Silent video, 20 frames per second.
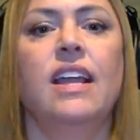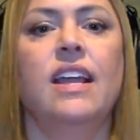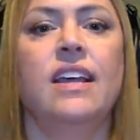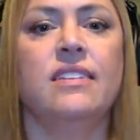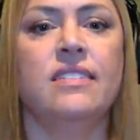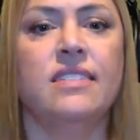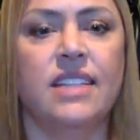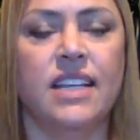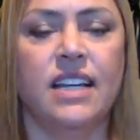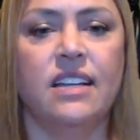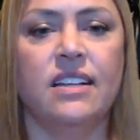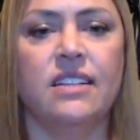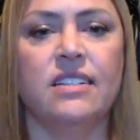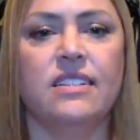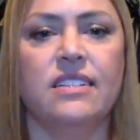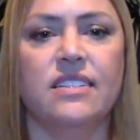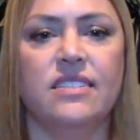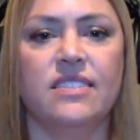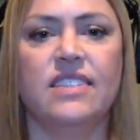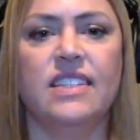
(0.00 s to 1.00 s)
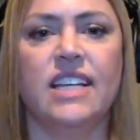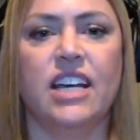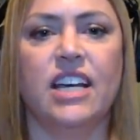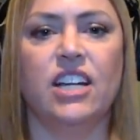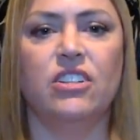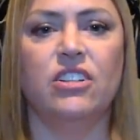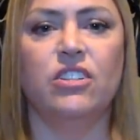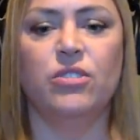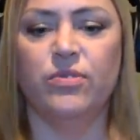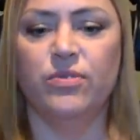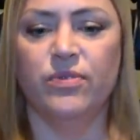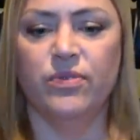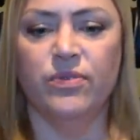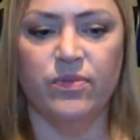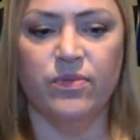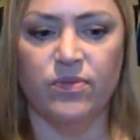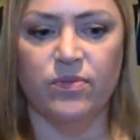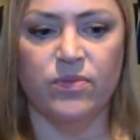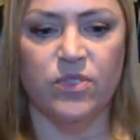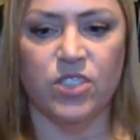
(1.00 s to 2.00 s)
and that that'll
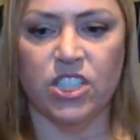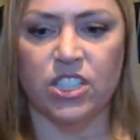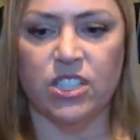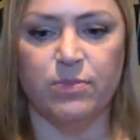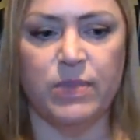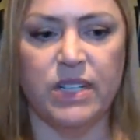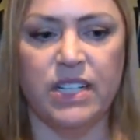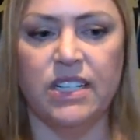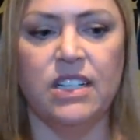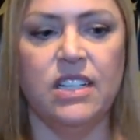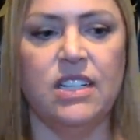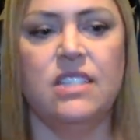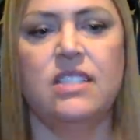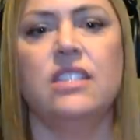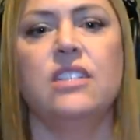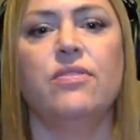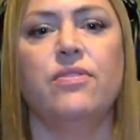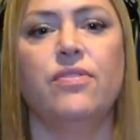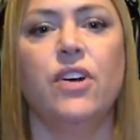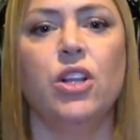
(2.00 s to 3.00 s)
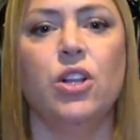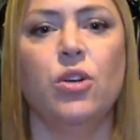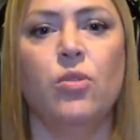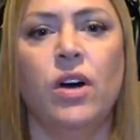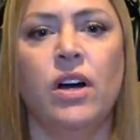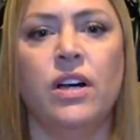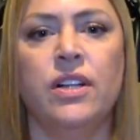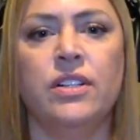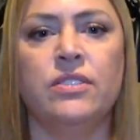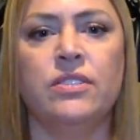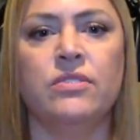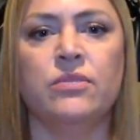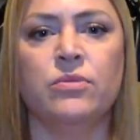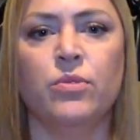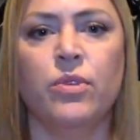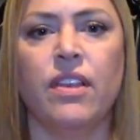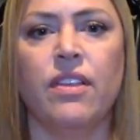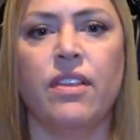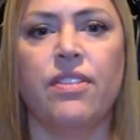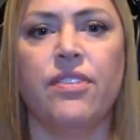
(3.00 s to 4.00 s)
just be easy to follow on
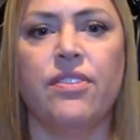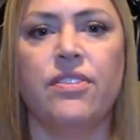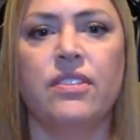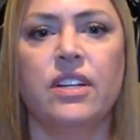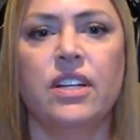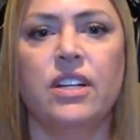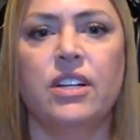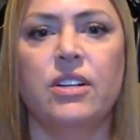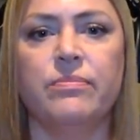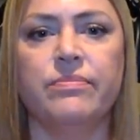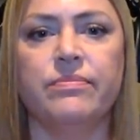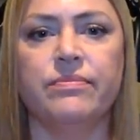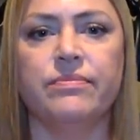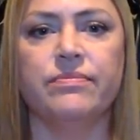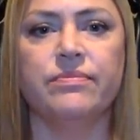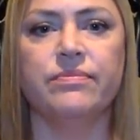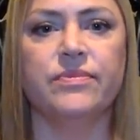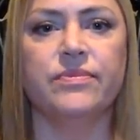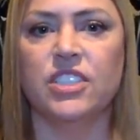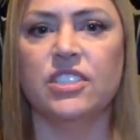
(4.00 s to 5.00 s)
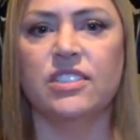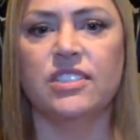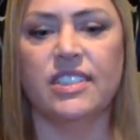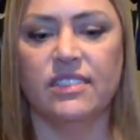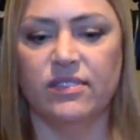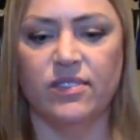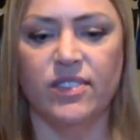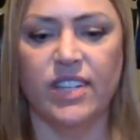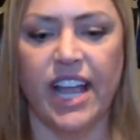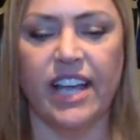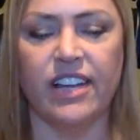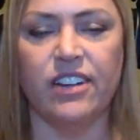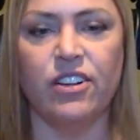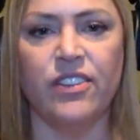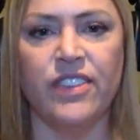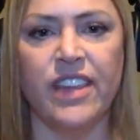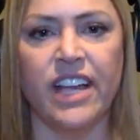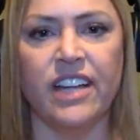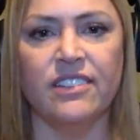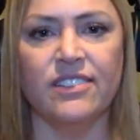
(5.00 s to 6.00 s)
with um, just add
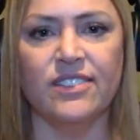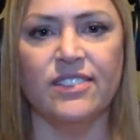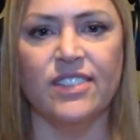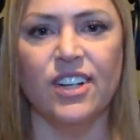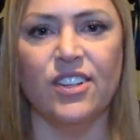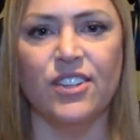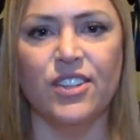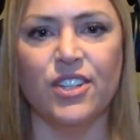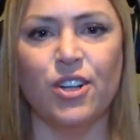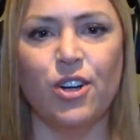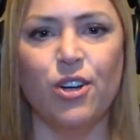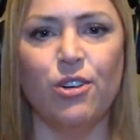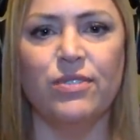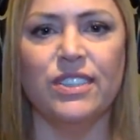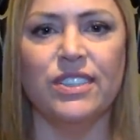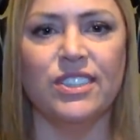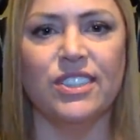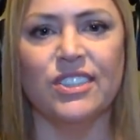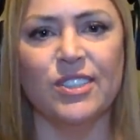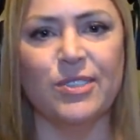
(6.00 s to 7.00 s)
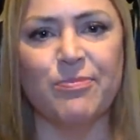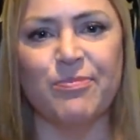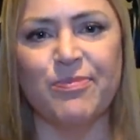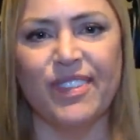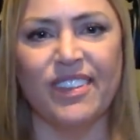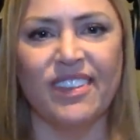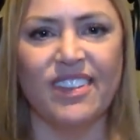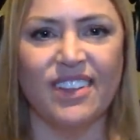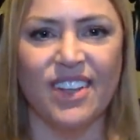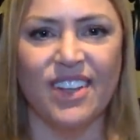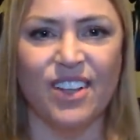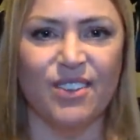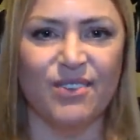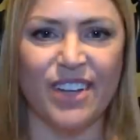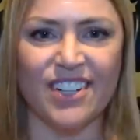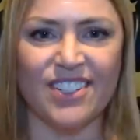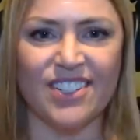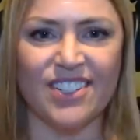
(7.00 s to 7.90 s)
on that on the COVID uh,